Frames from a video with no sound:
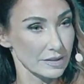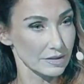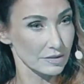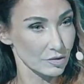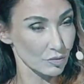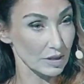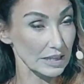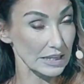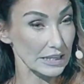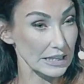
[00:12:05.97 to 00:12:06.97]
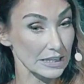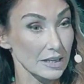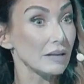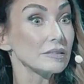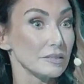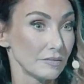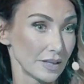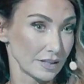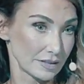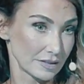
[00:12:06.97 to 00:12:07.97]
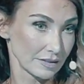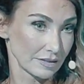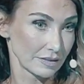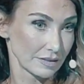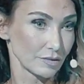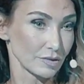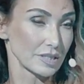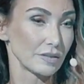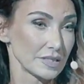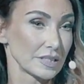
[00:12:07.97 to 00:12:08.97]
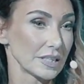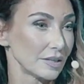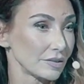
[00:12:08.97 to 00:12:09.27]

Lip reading: to really cultivate yourself as a leader,